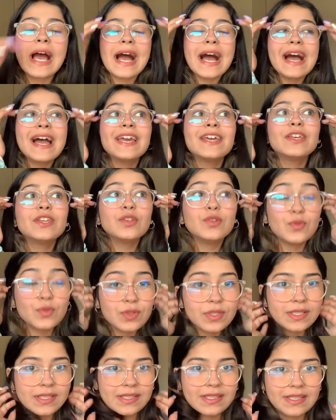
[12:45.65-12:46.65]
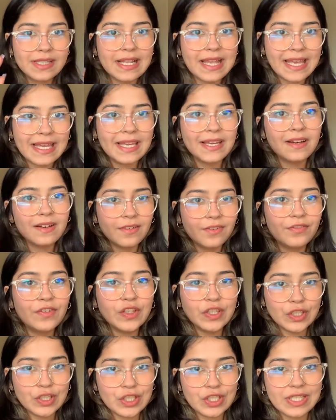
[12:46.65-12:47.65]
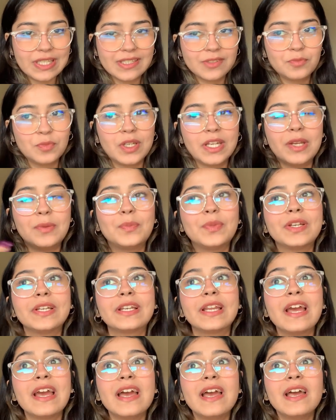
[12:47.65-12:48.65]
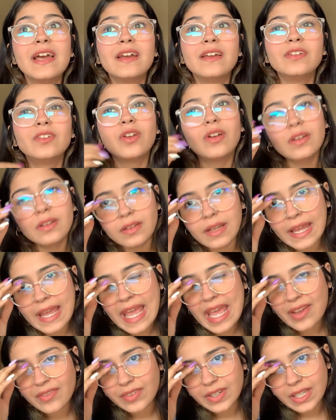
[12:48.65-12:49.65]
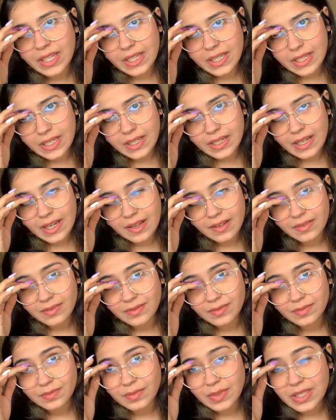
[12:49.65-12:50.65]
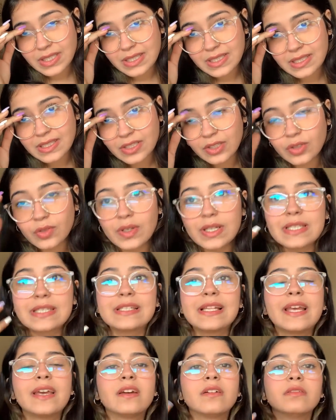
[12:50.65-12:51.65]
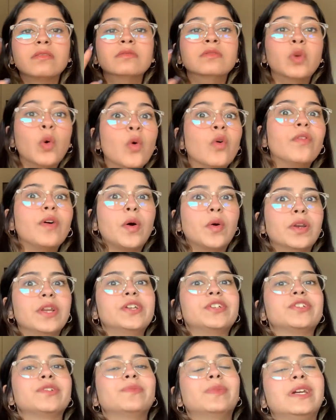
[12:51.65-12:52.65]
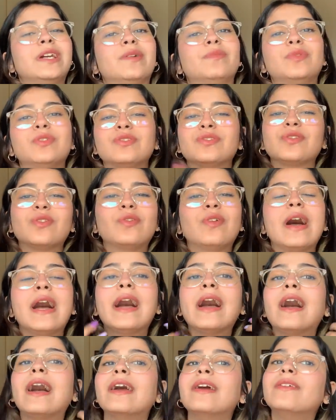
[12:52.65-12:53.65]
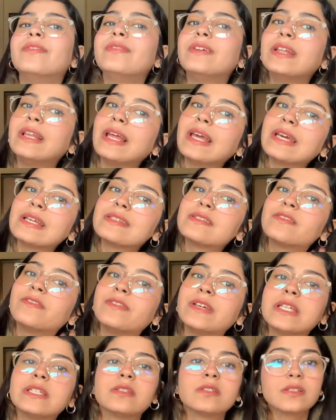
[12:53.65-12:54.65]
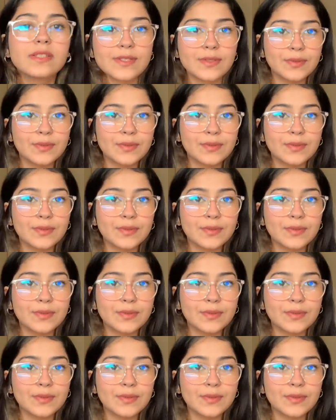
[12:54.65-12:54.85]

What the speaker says: I use like a finishing spray, but not every day, because you know it's like no foundation makeup look, so I feel like it's a waste.